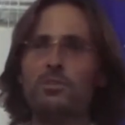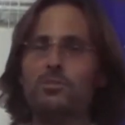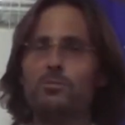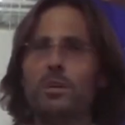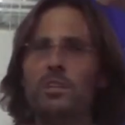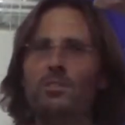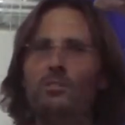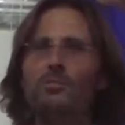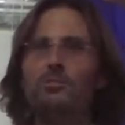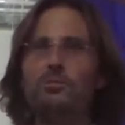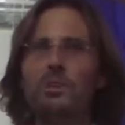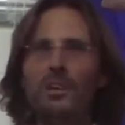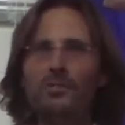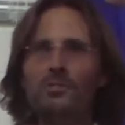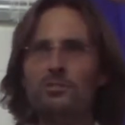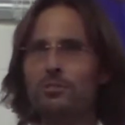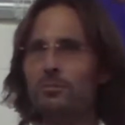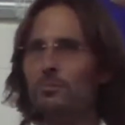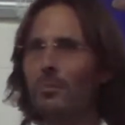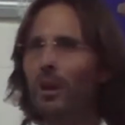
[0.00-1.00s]
Because when you
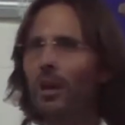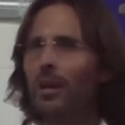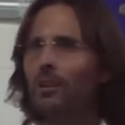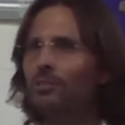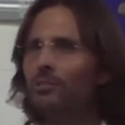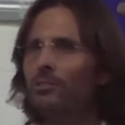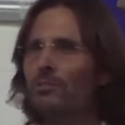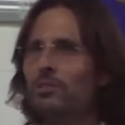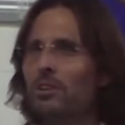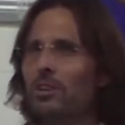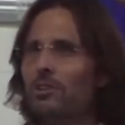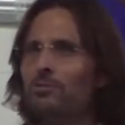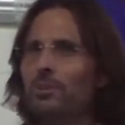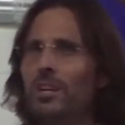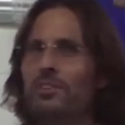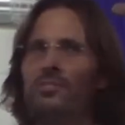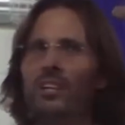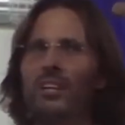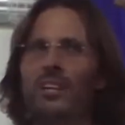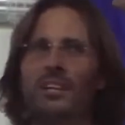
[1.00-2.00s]
trust your mind, you're not
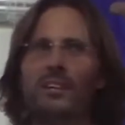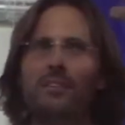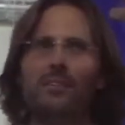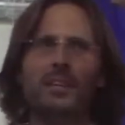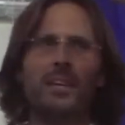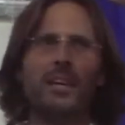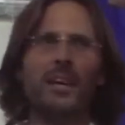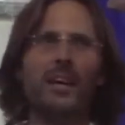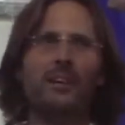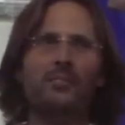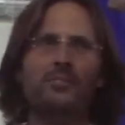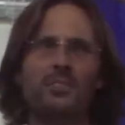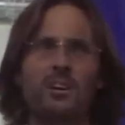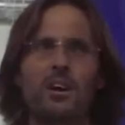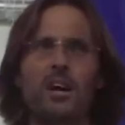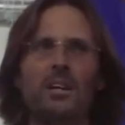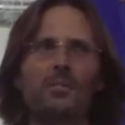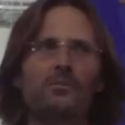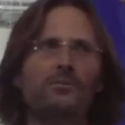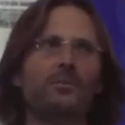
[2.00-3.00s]
trusting anything
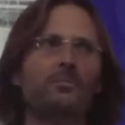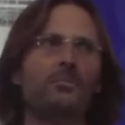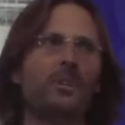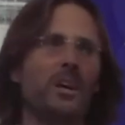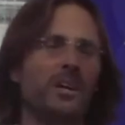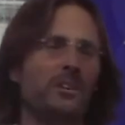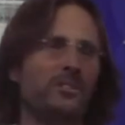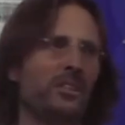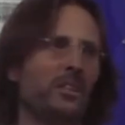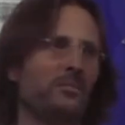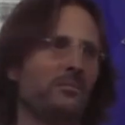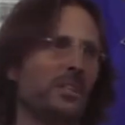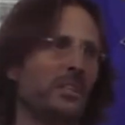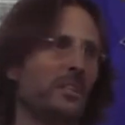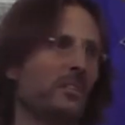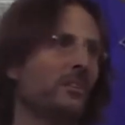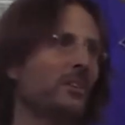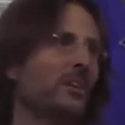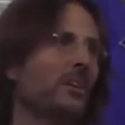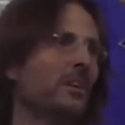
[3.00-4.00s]
outside of your mind generally.